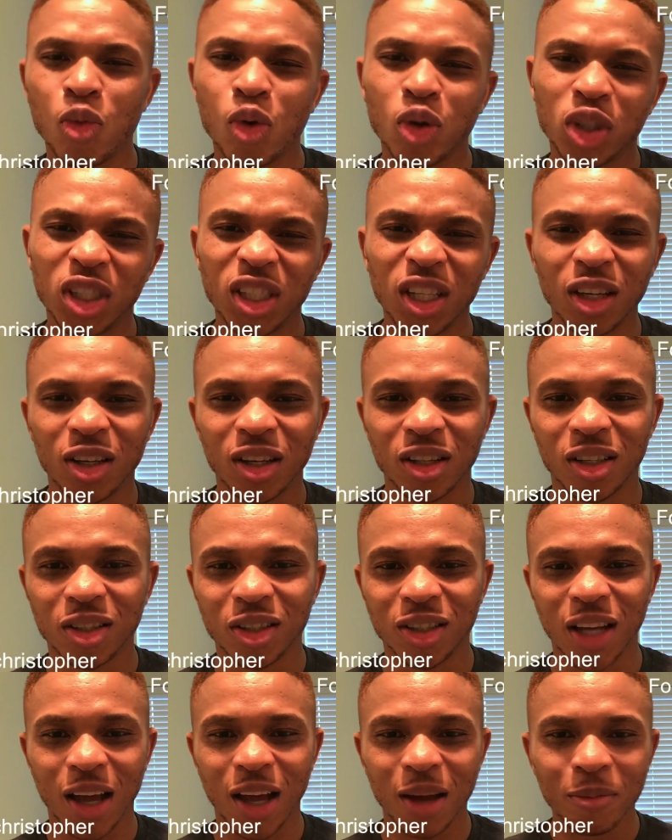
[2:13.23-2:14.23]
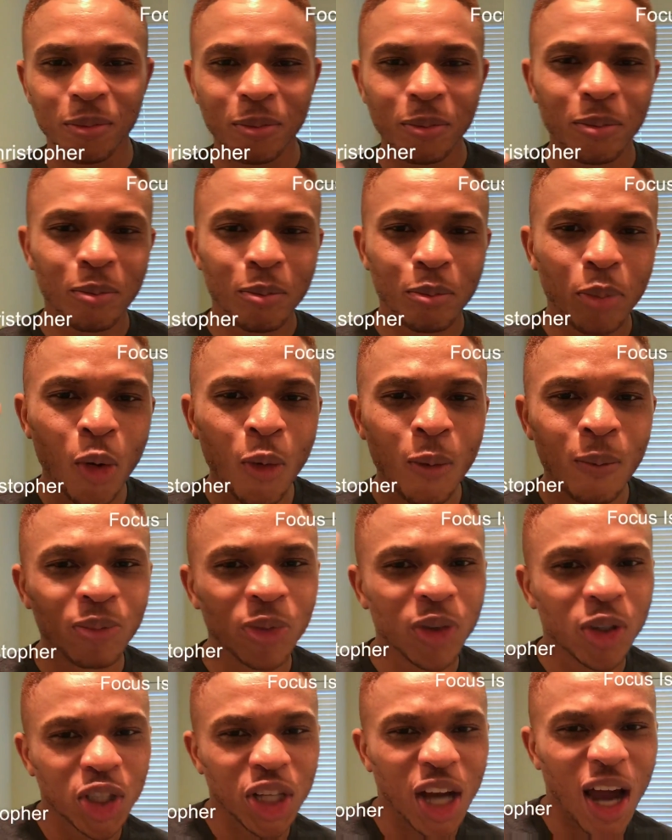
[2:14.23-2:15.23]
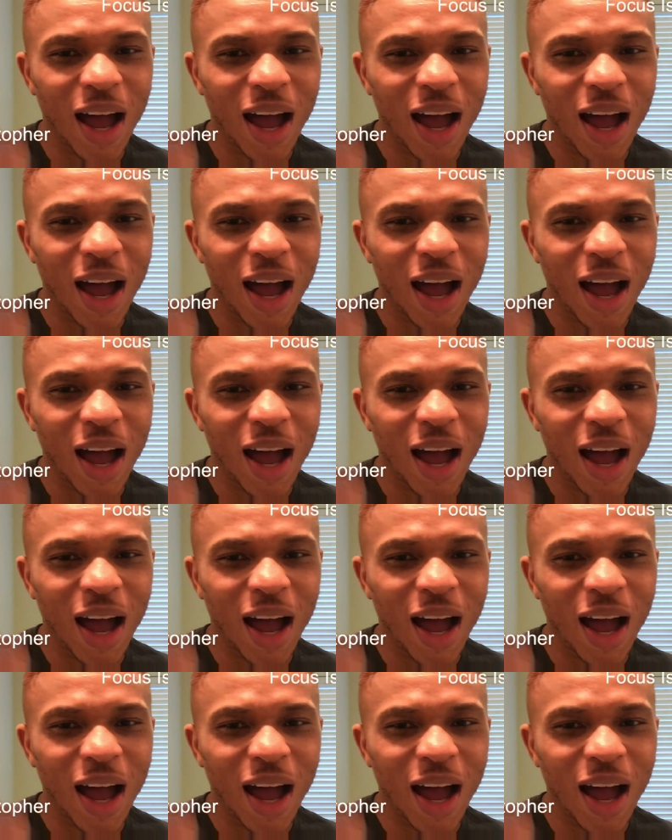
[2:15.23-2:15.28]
We'll see you another time. Boom.